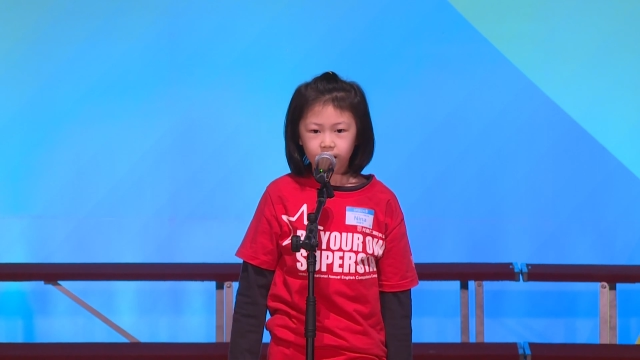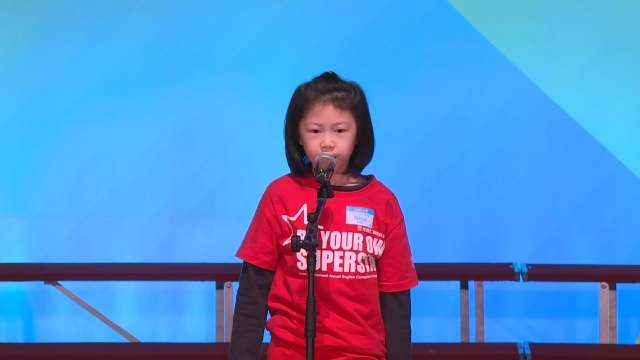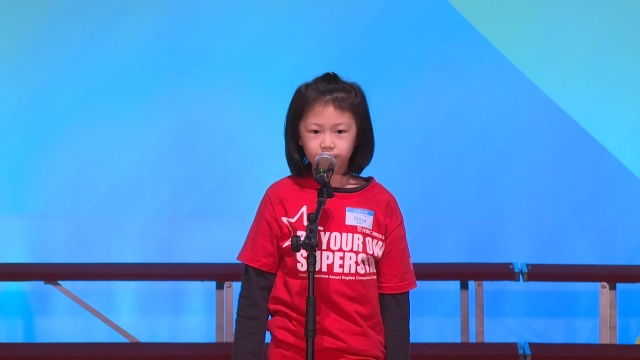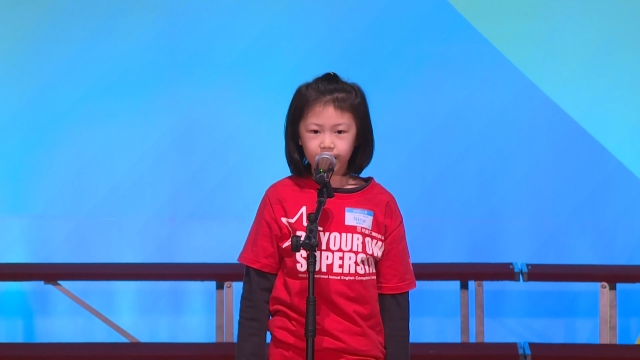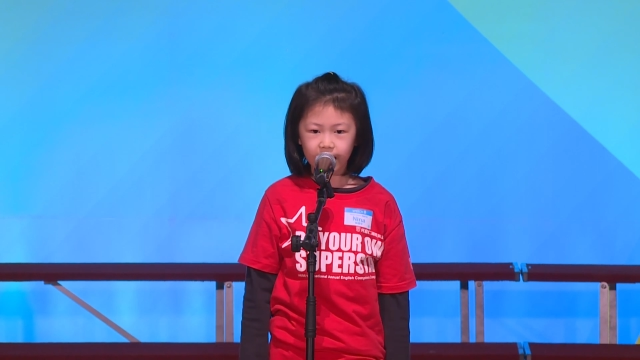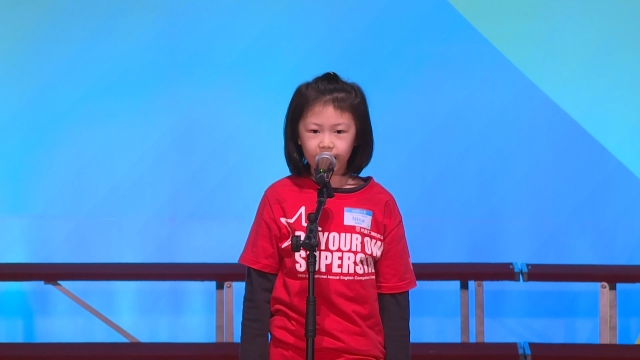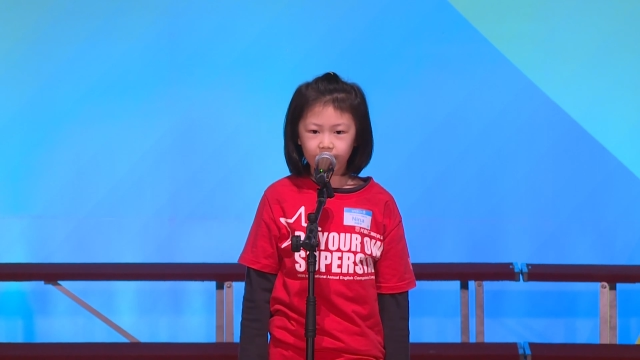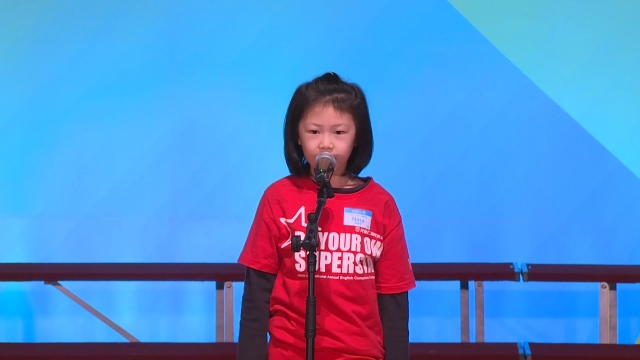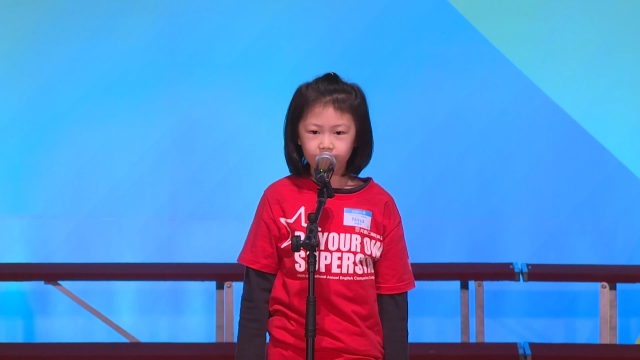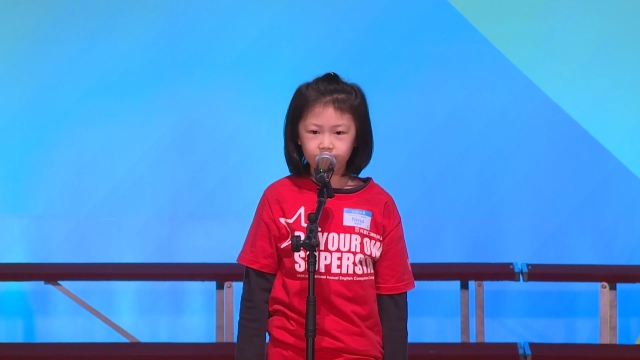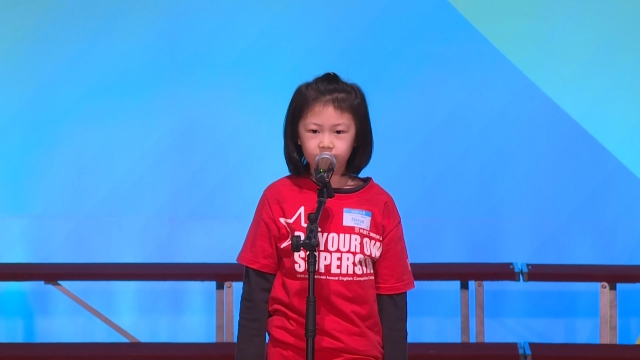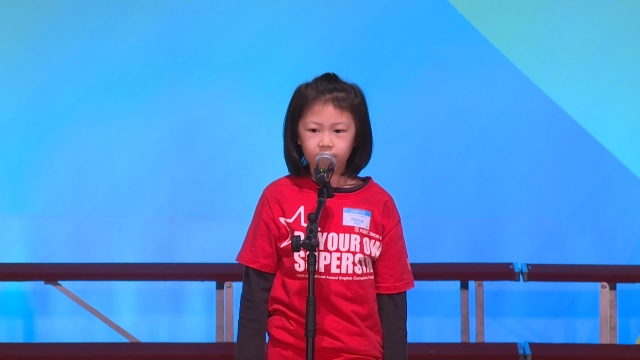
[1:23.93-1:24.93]

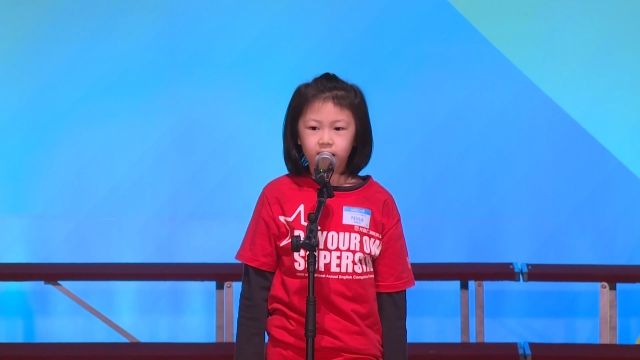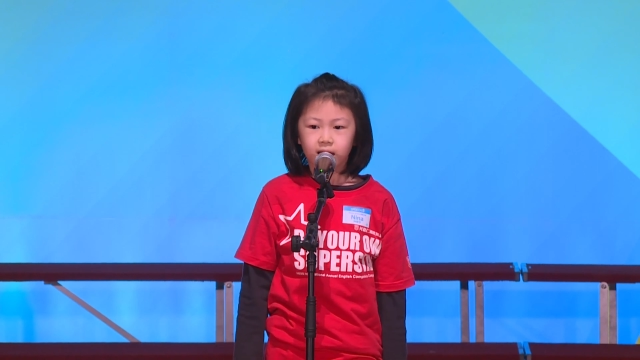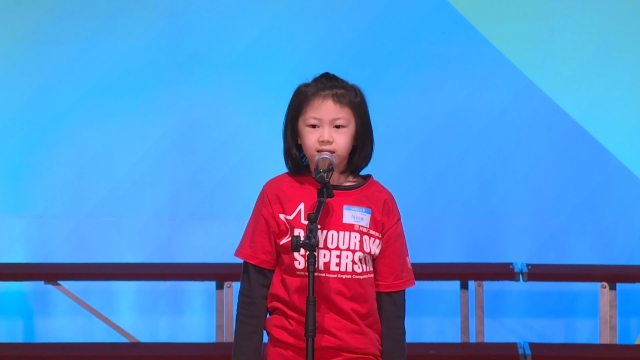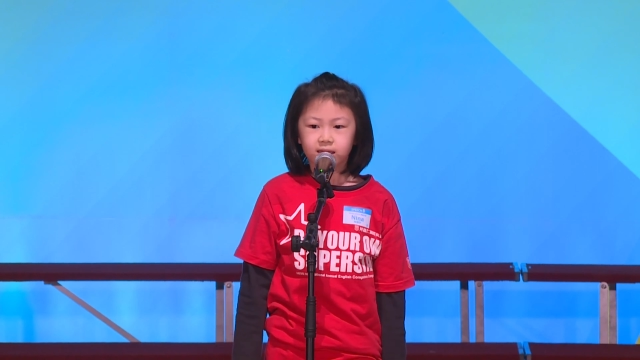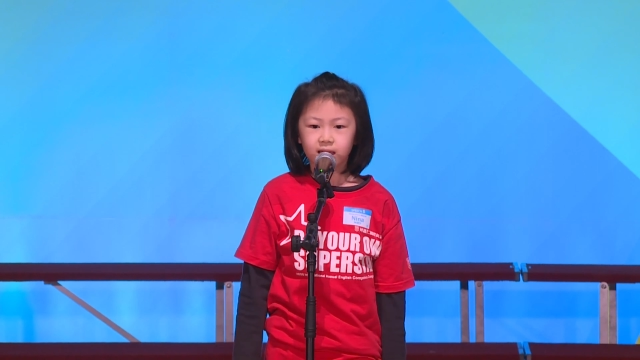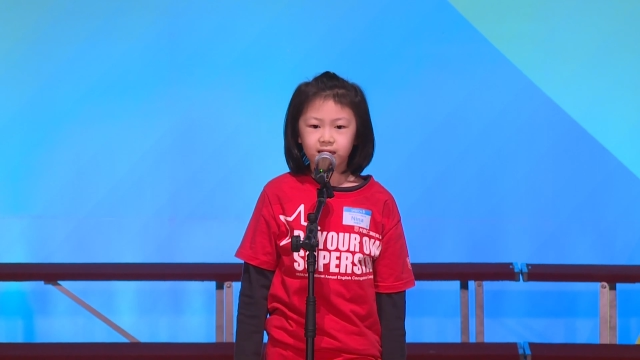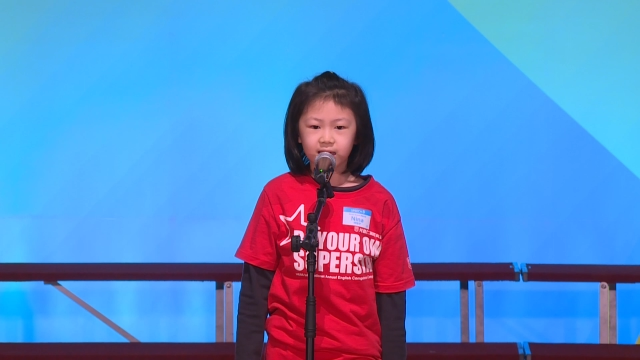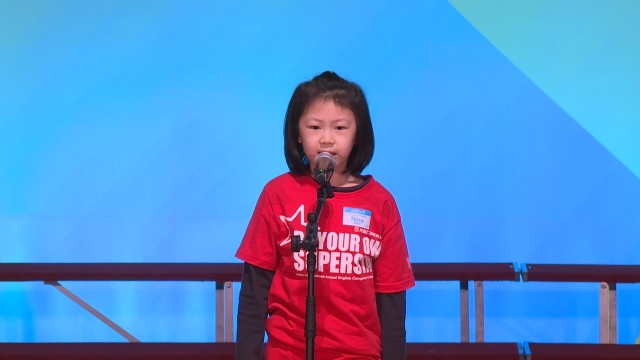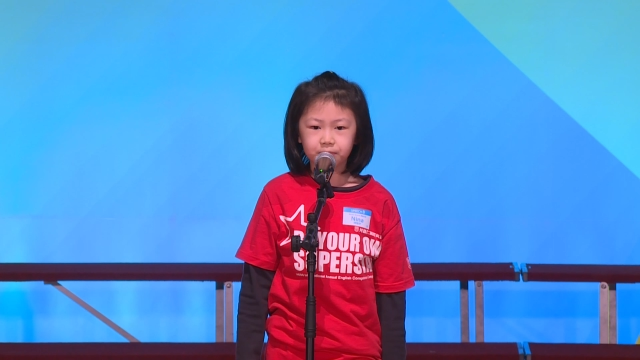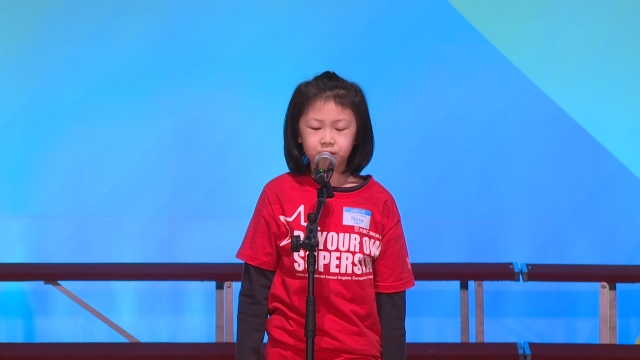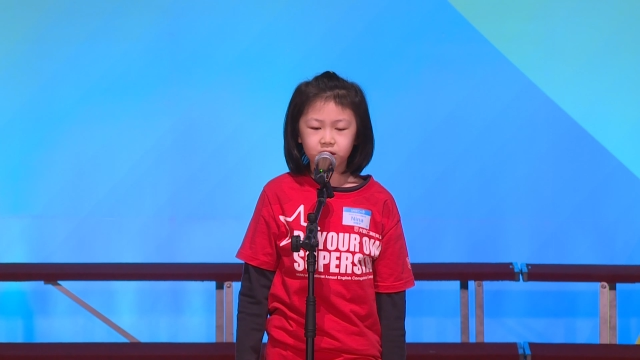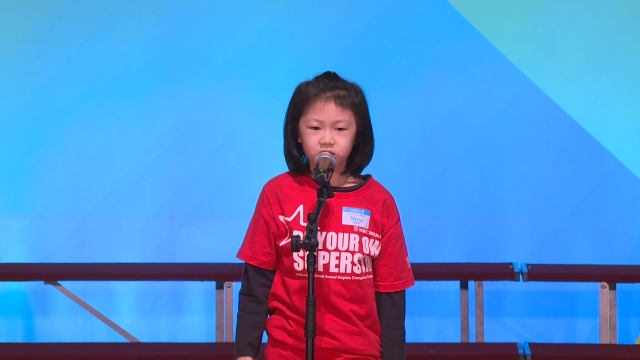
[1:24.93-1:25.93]
Well, that
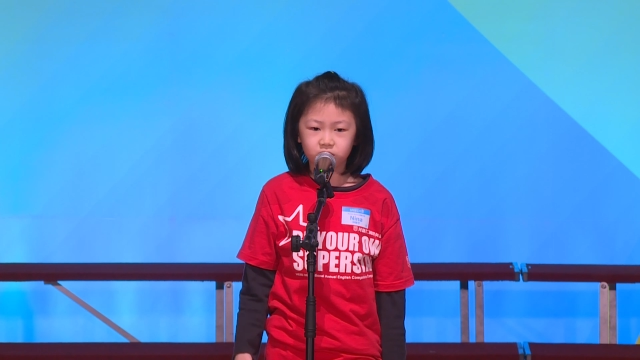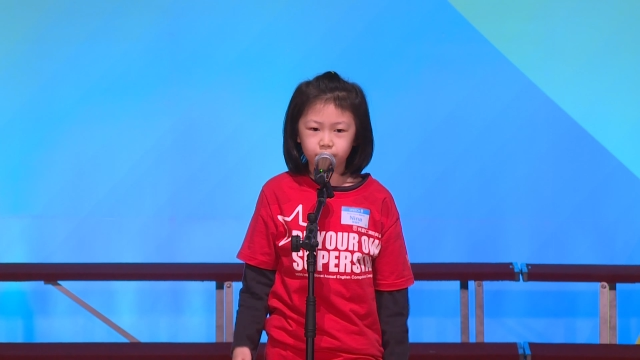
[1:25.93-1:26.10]
can't be too